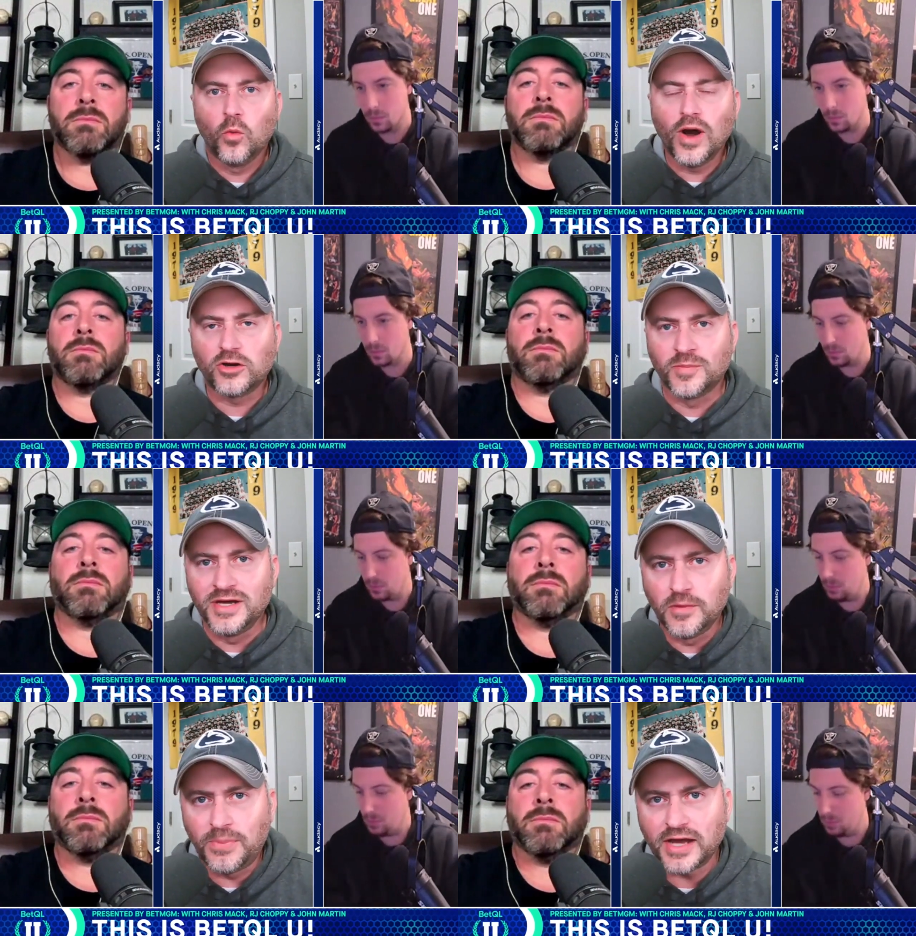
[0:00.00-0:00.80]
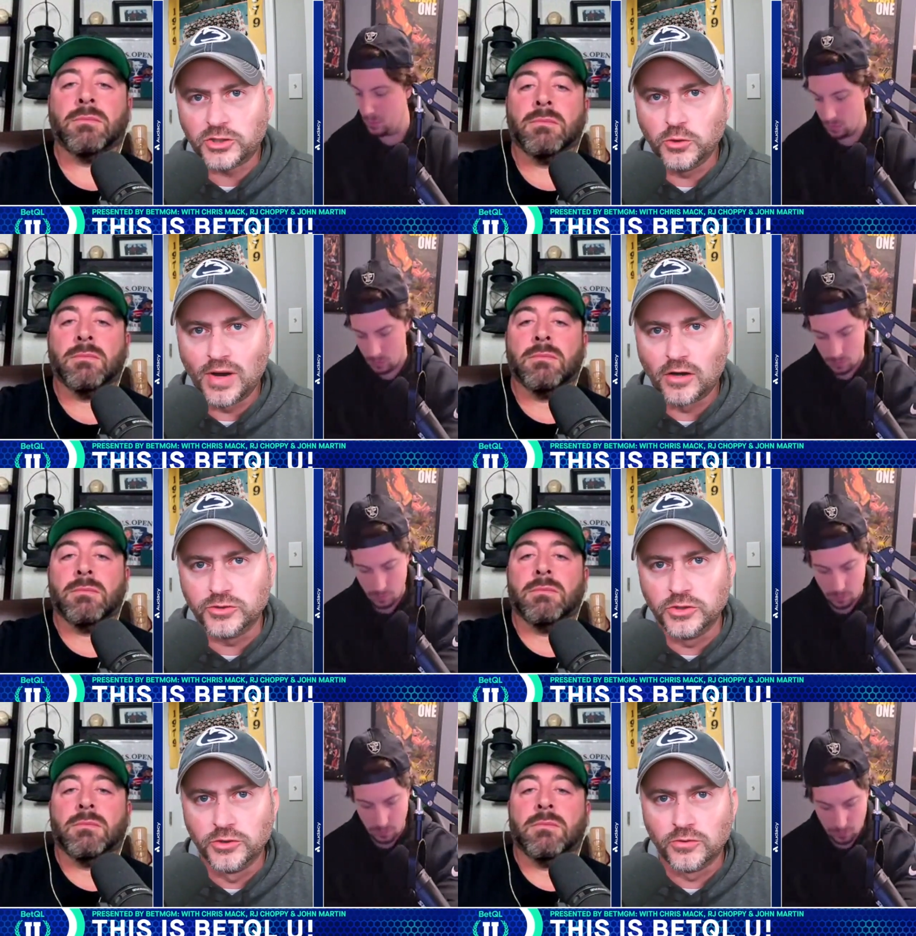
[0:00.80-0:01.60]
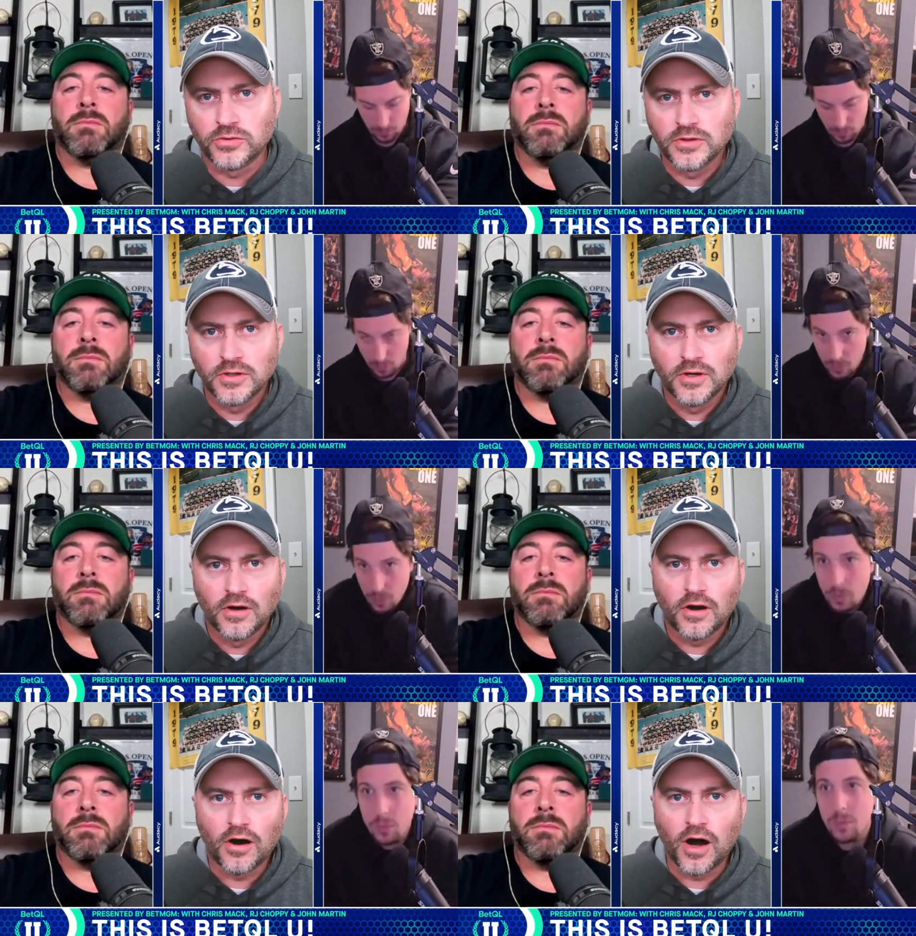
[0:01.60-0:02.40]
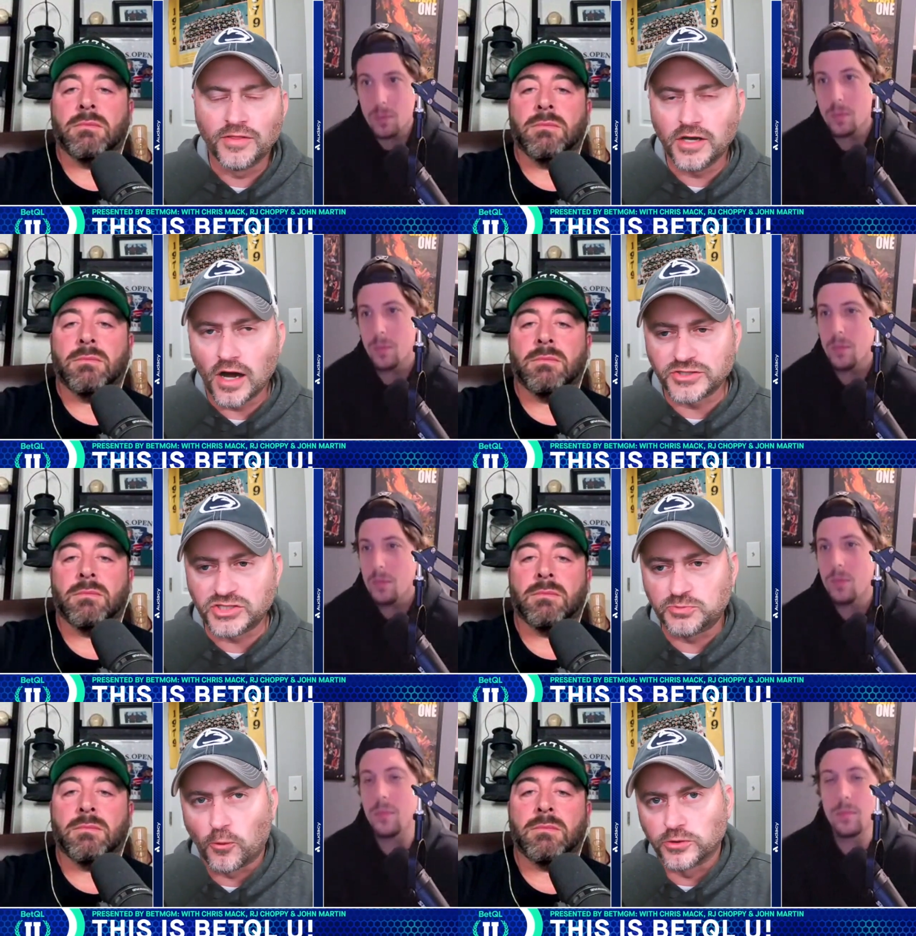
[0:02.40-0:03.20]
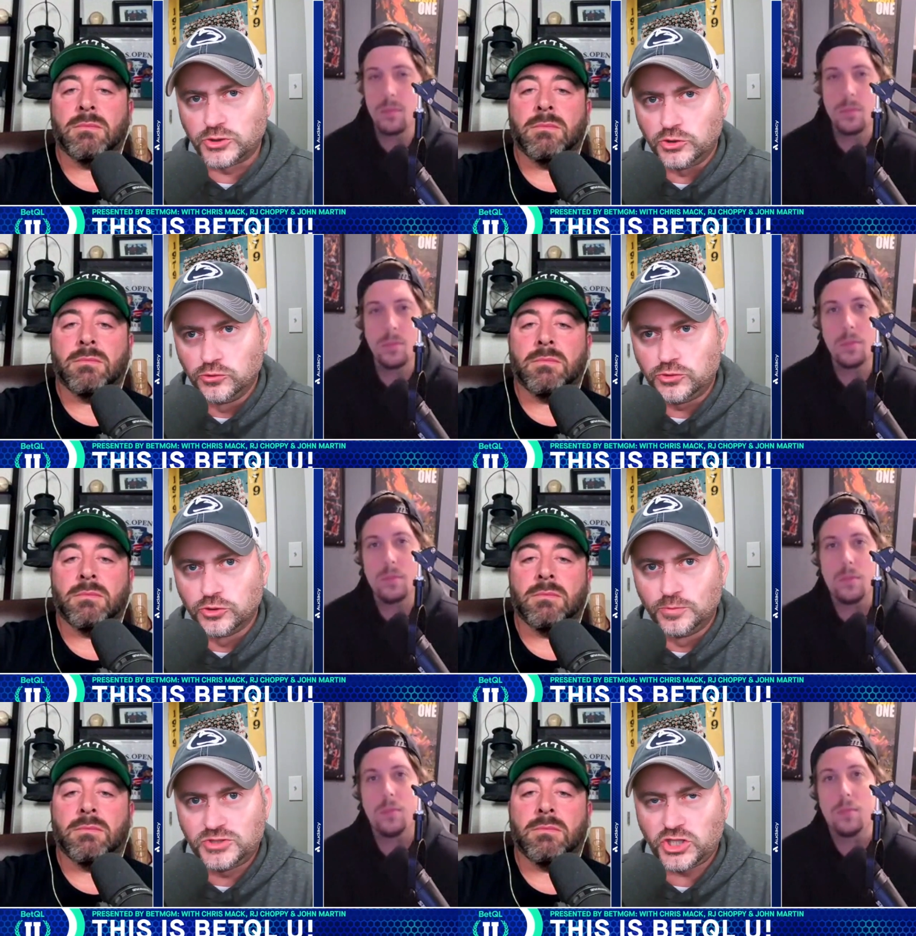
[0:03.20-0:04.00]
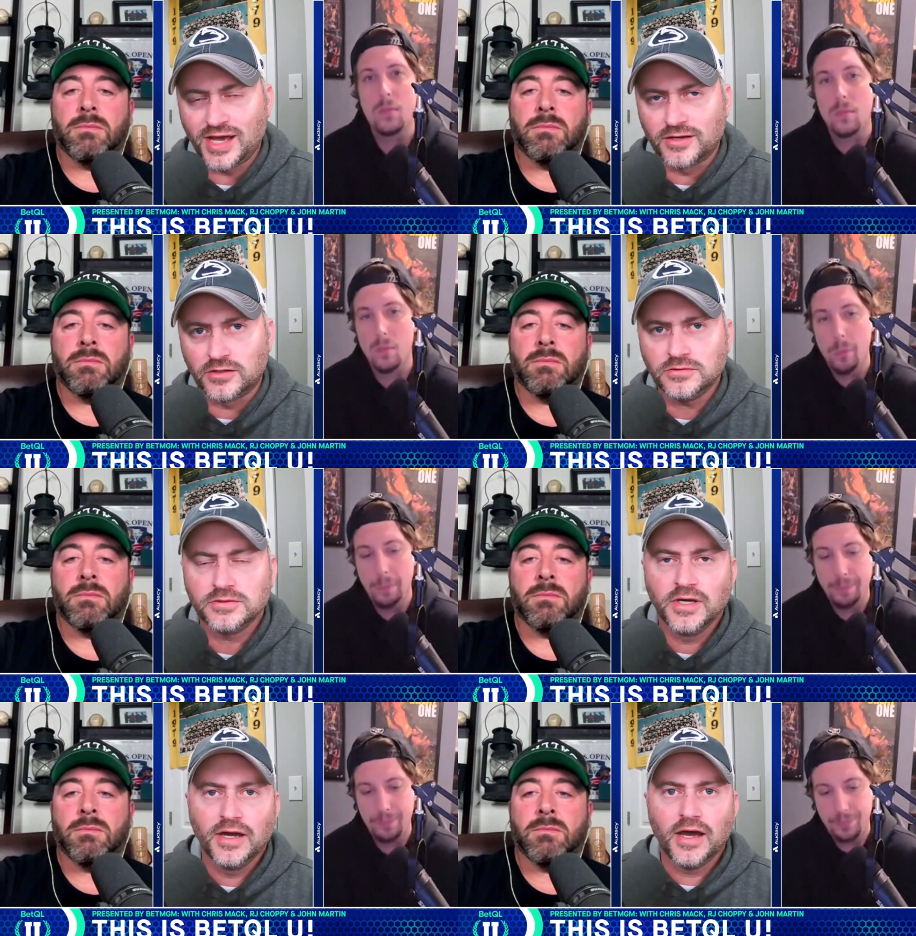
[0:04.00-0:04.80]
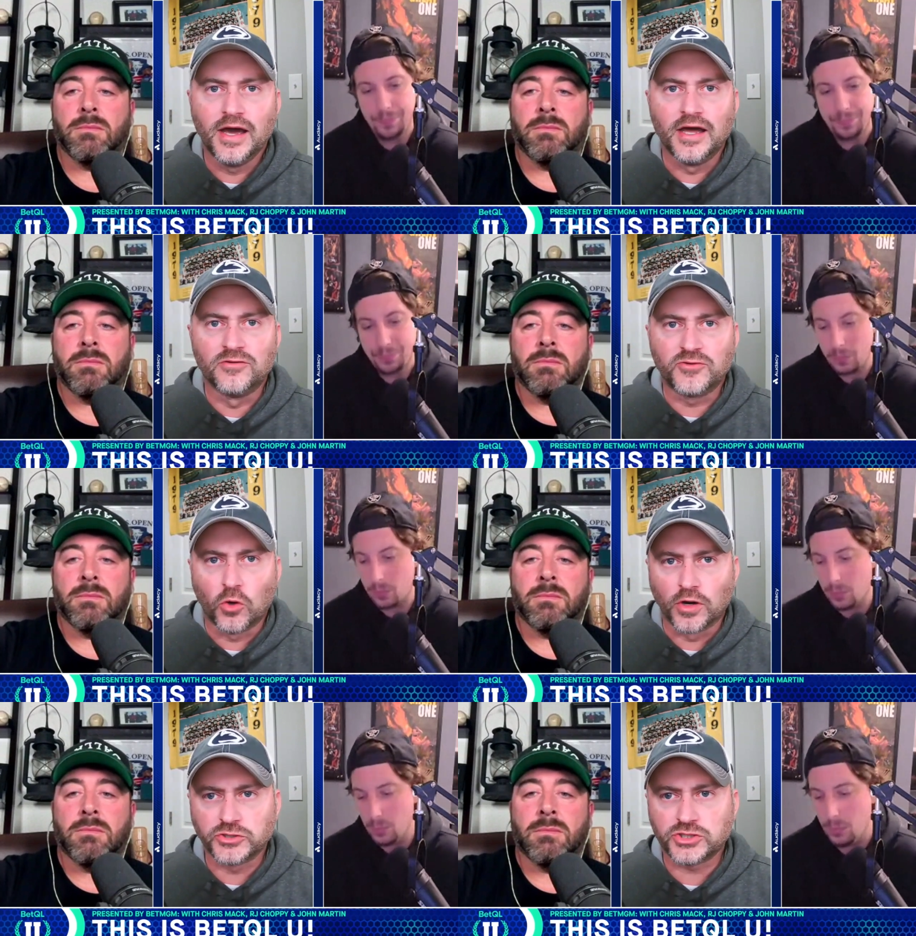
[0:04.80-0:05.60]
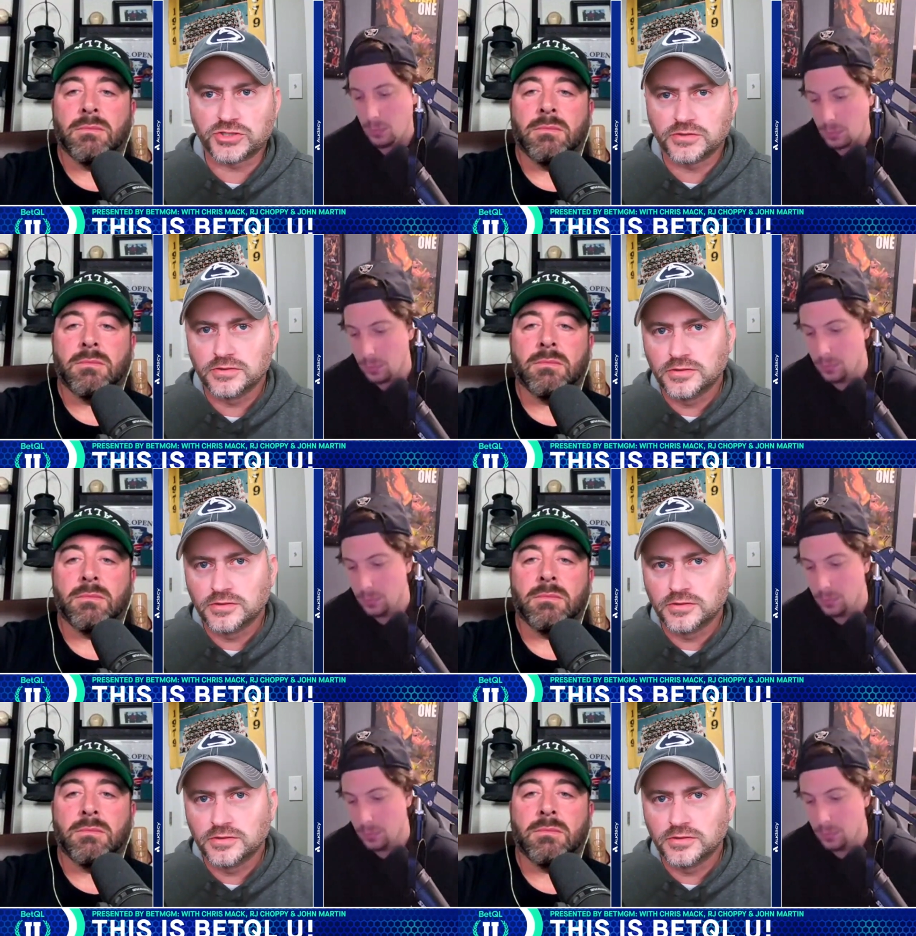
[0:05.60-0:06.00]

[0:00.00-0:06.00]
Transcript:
Speaker 1: Welcome into BetQLU on the Audacy Sports YouTube channel. And of course,